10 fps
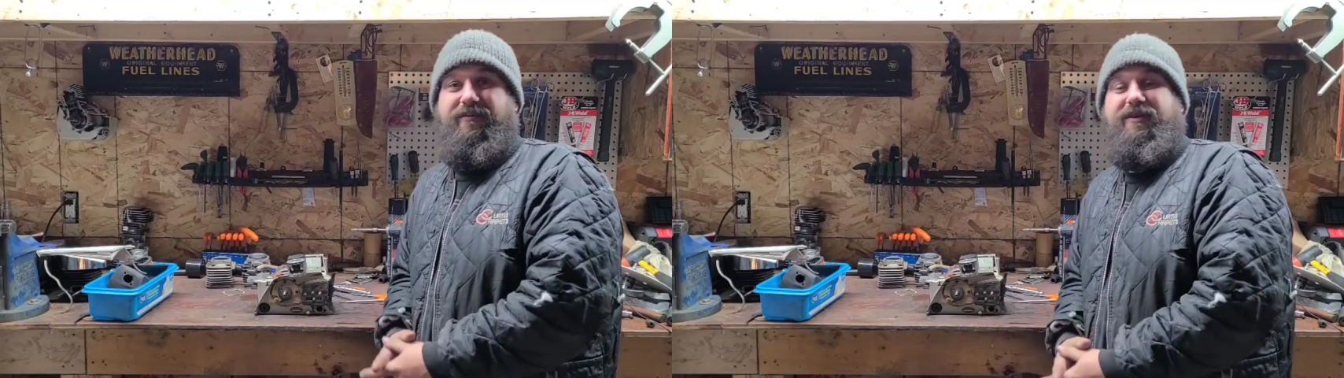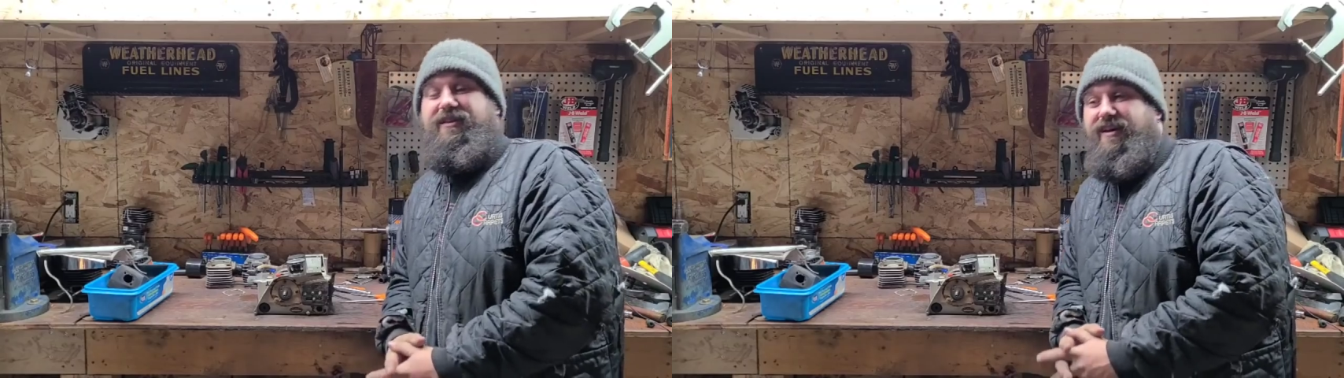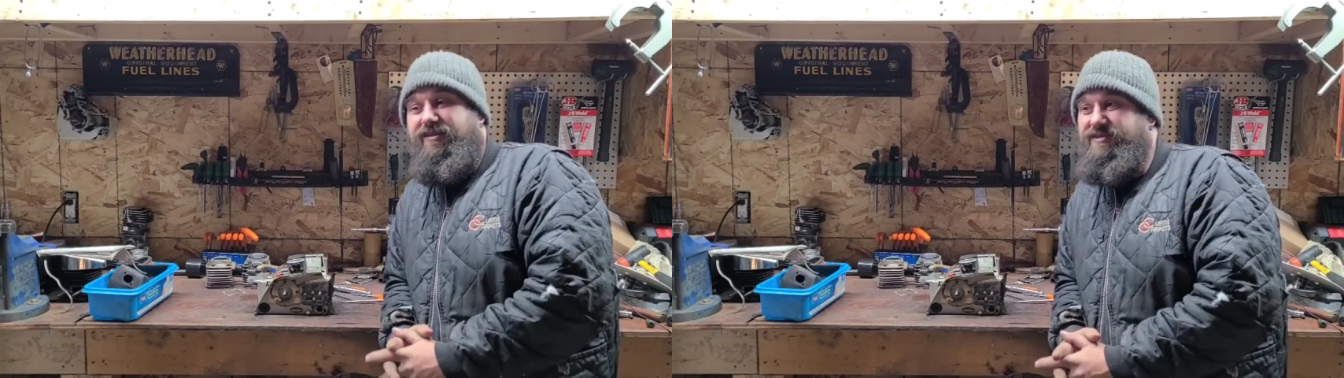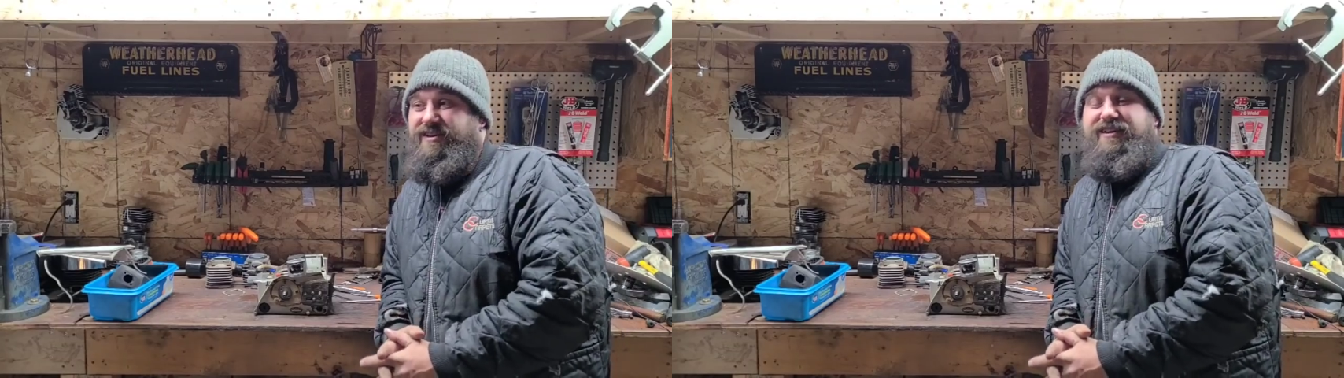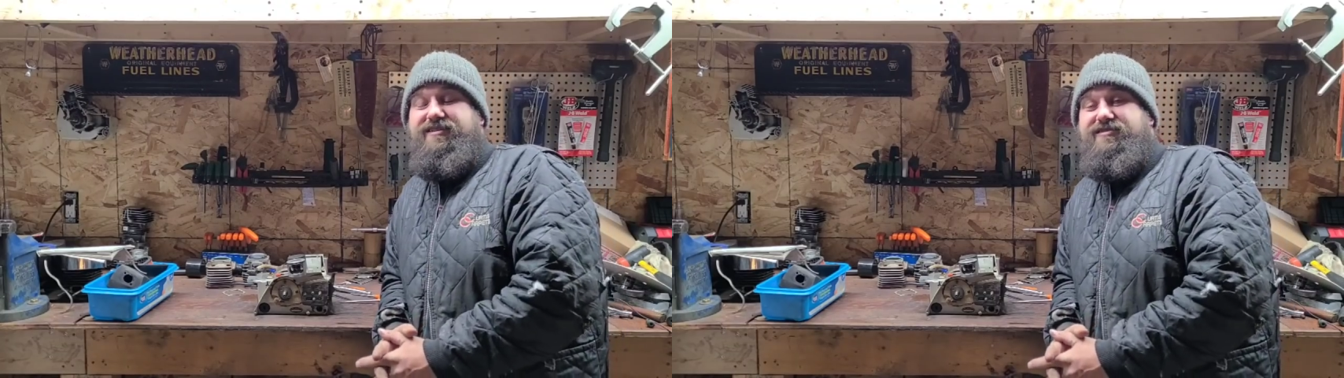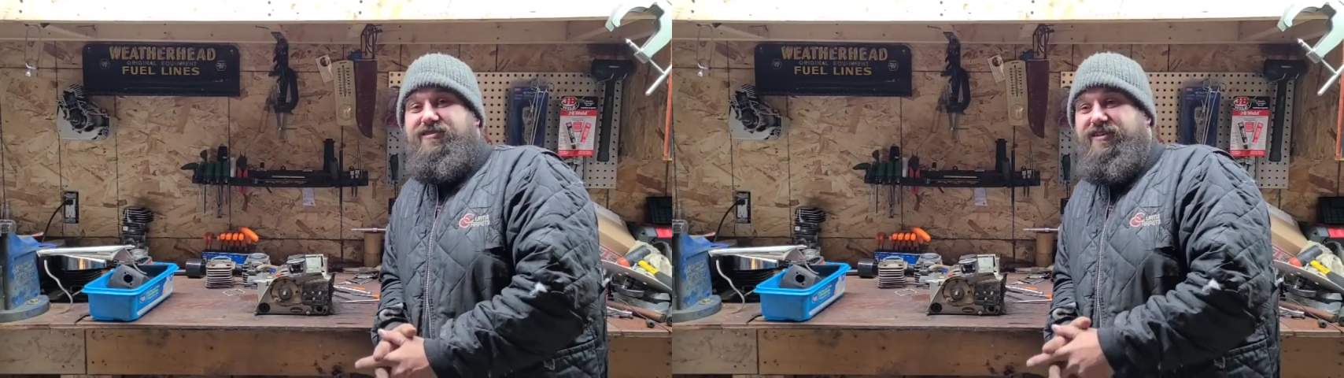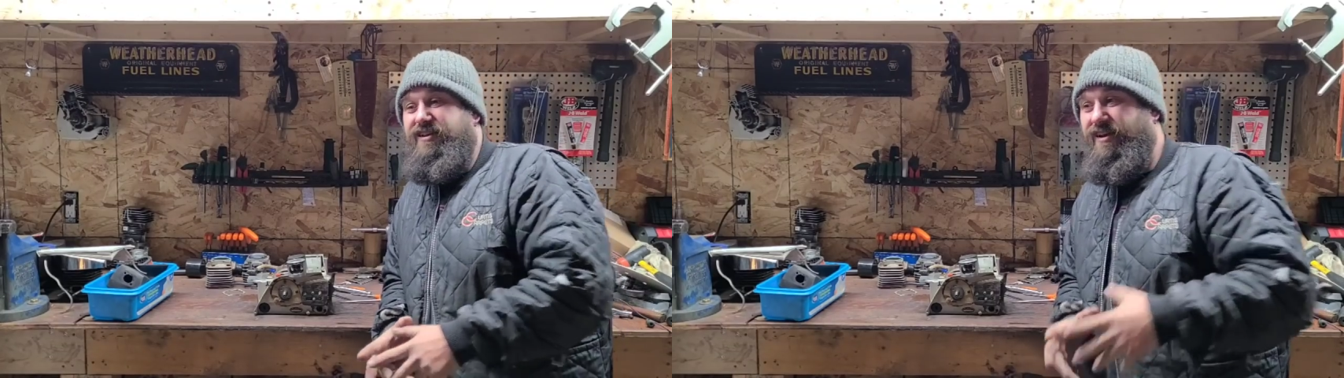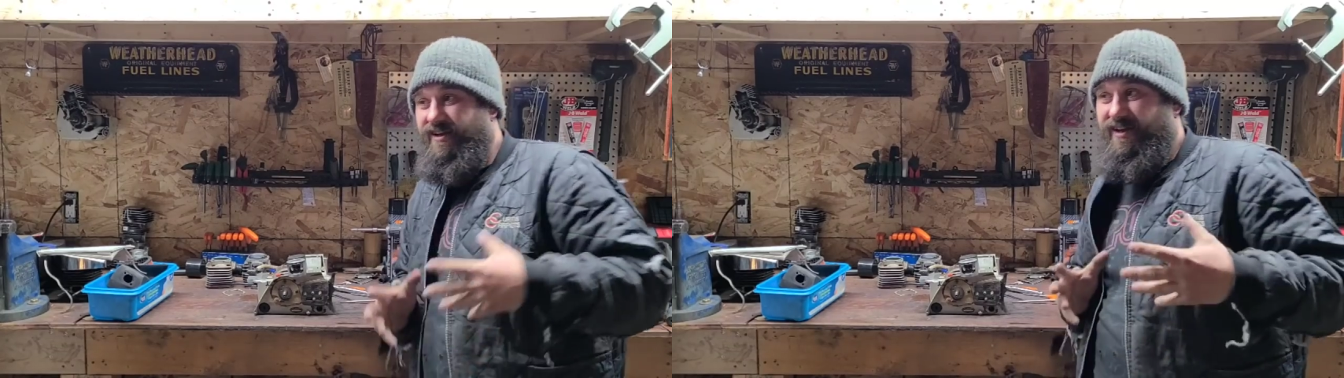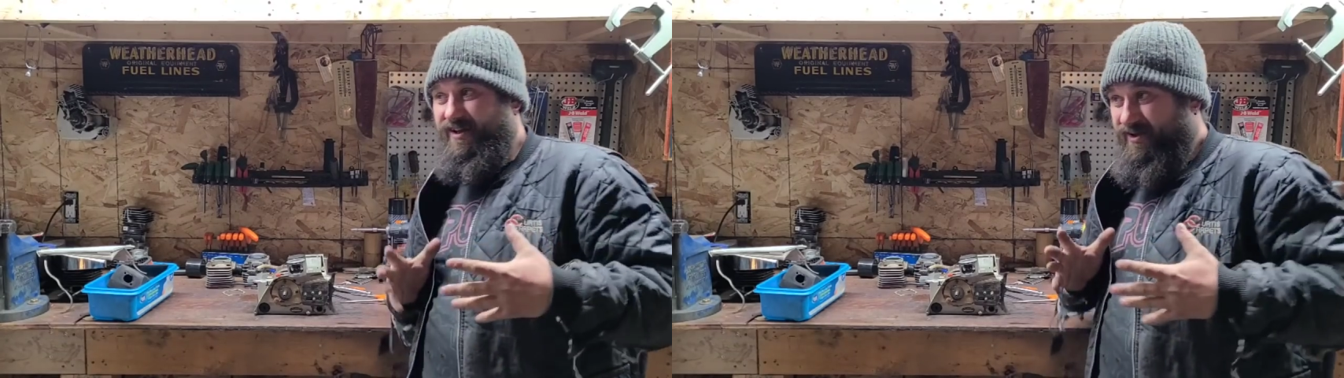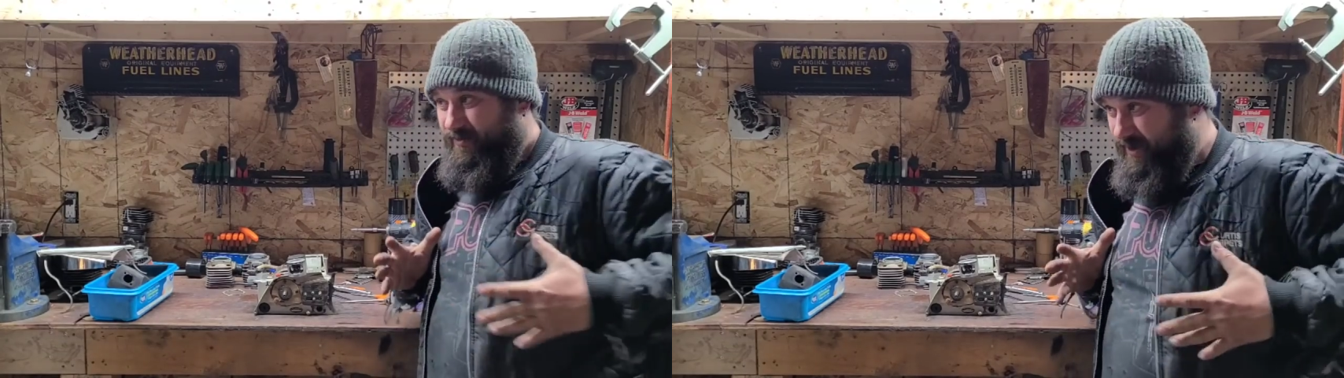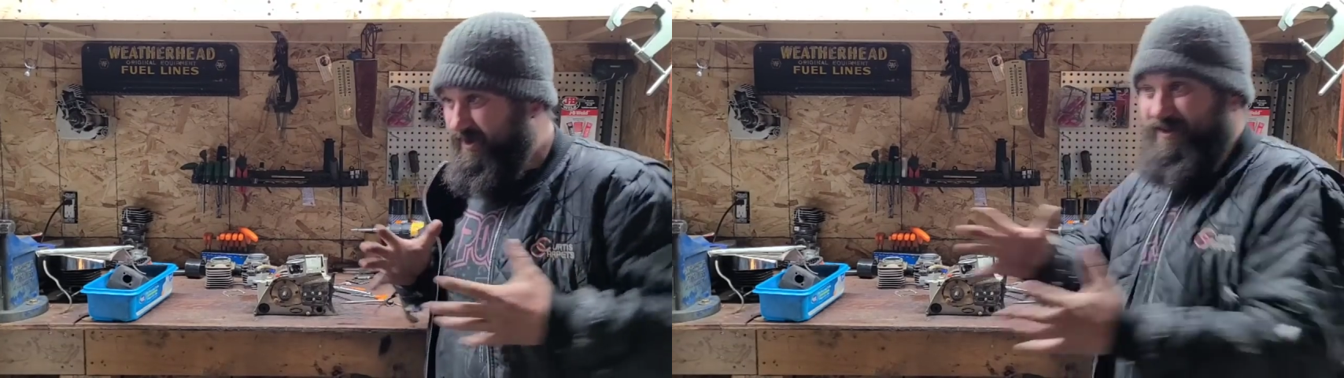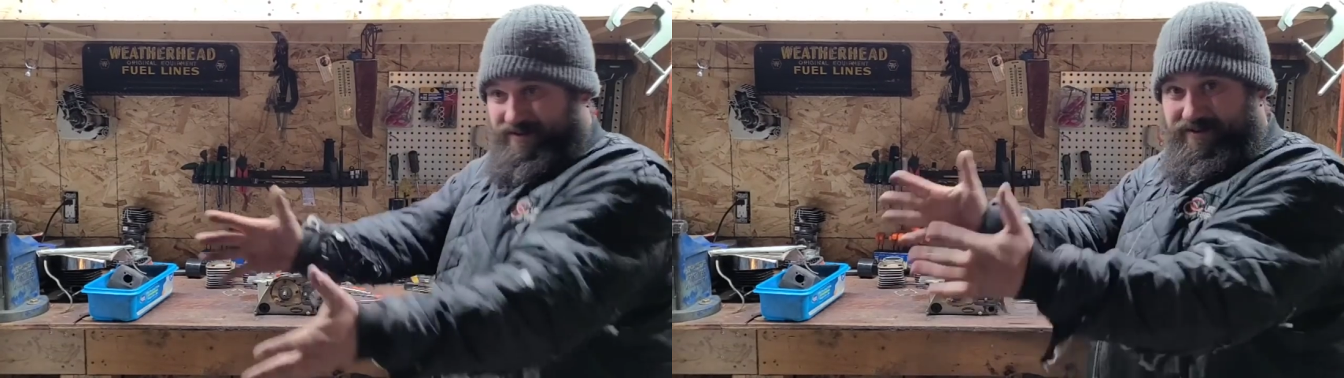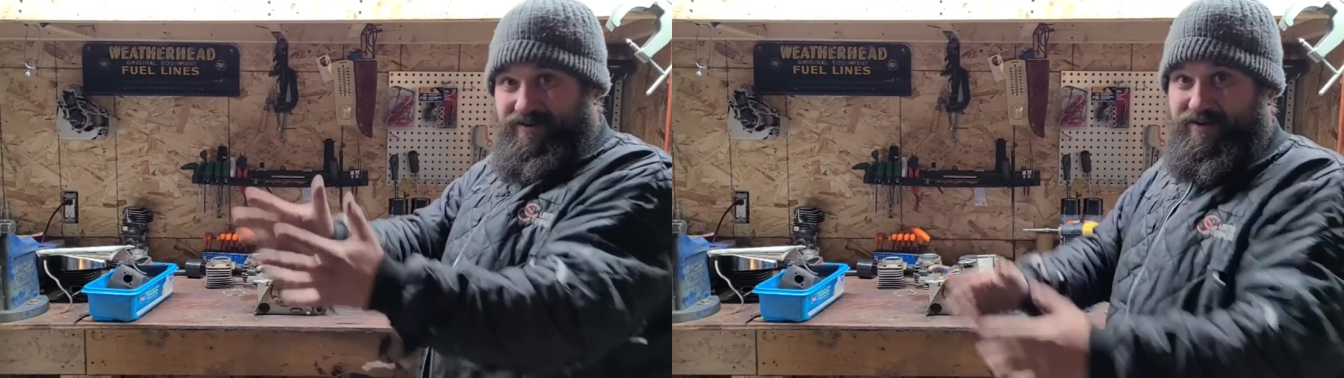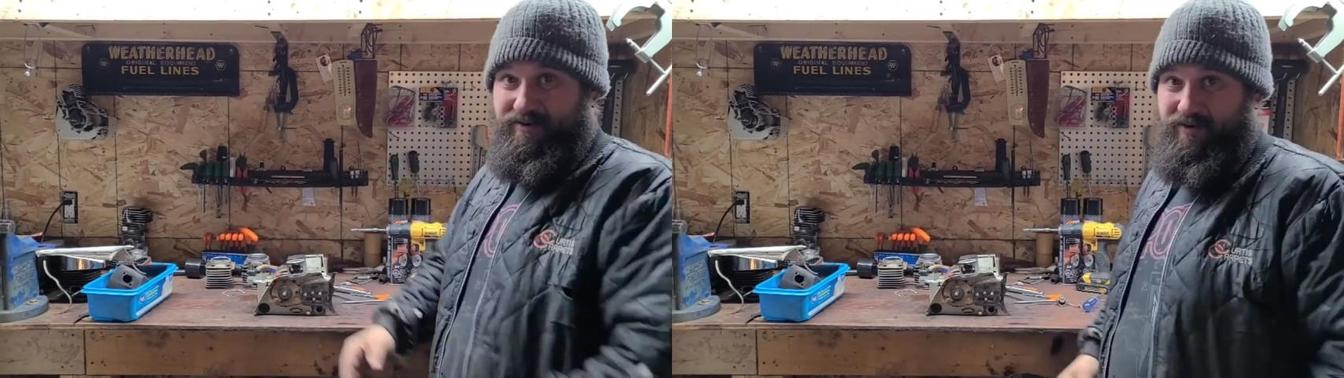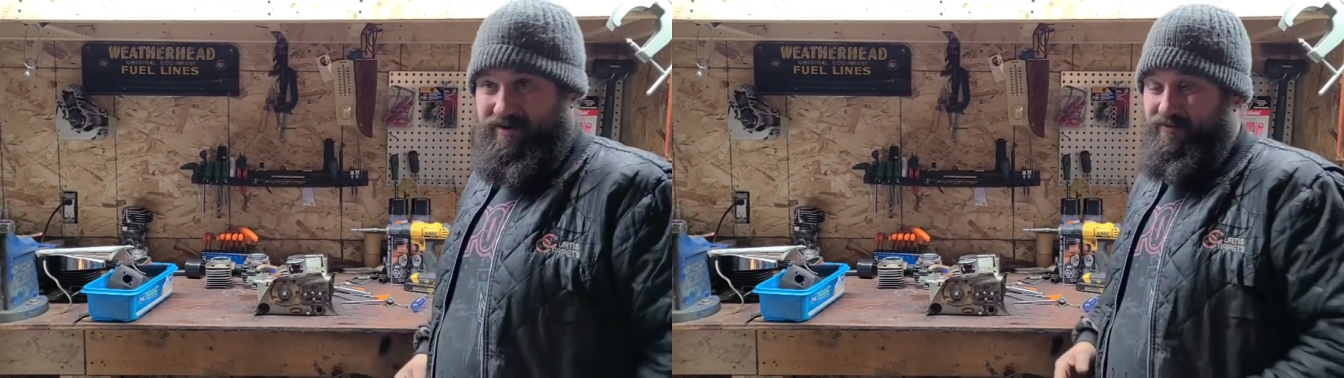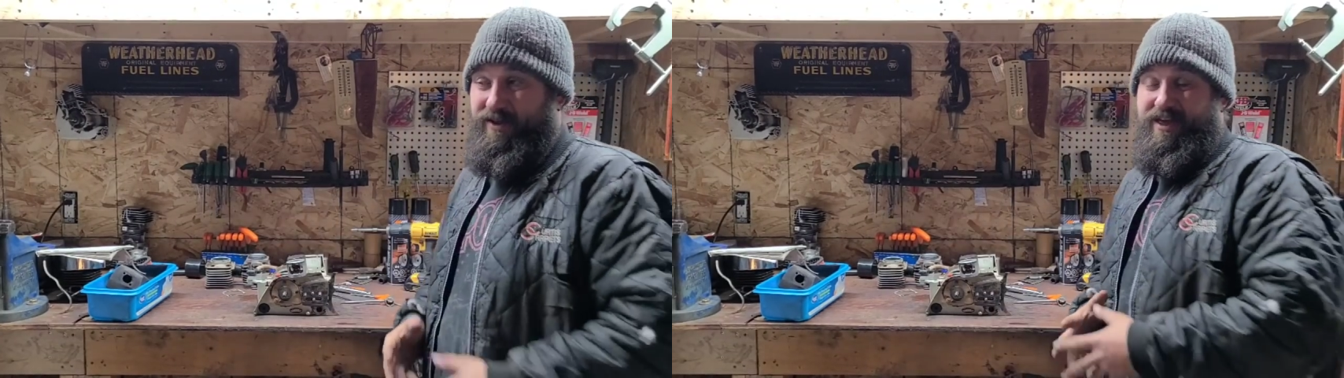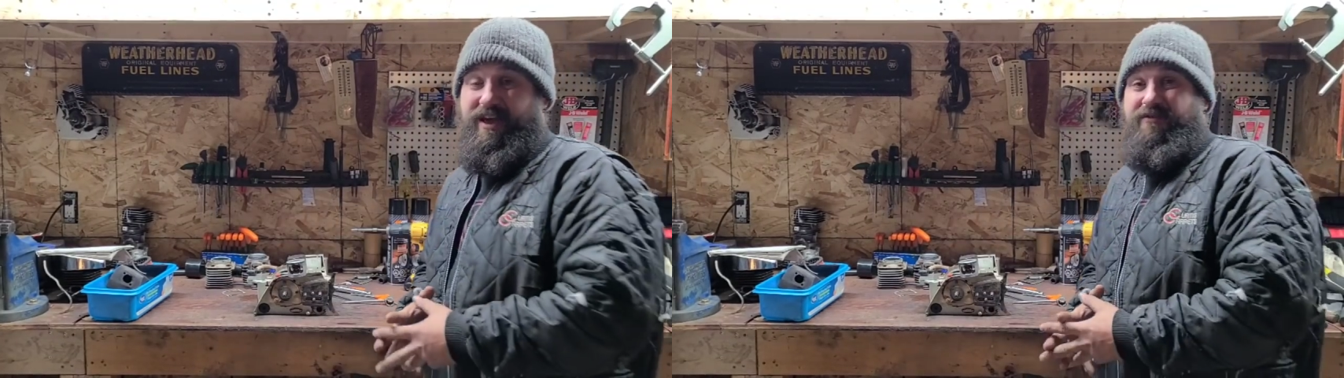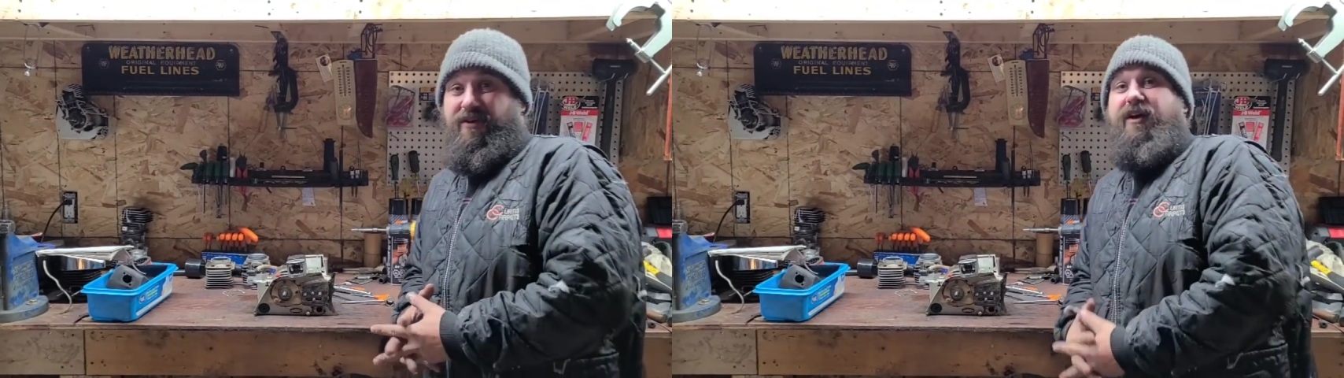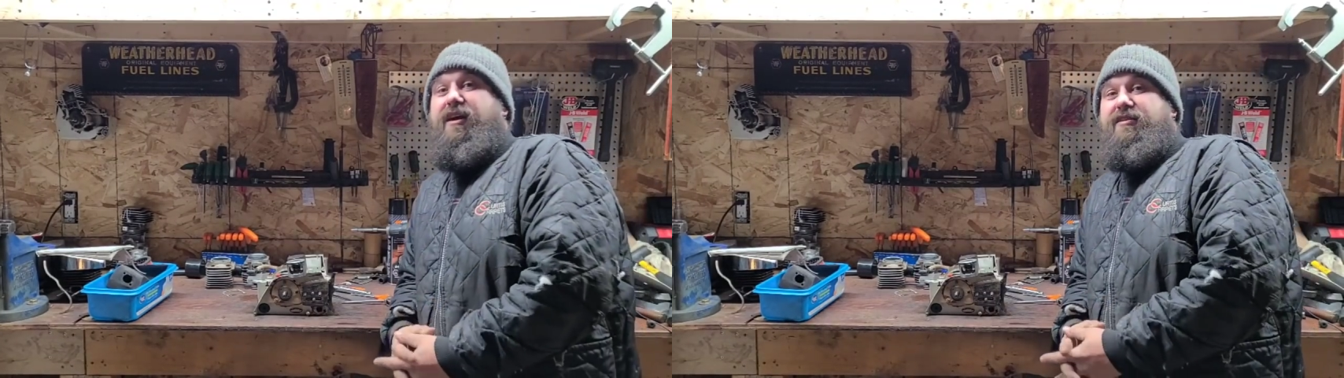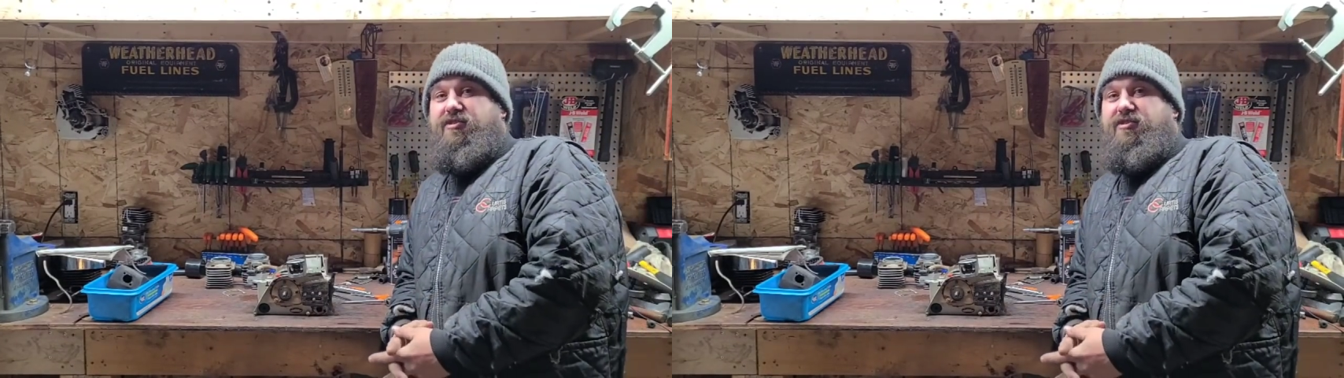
I'm in the housing industry, we, we give her.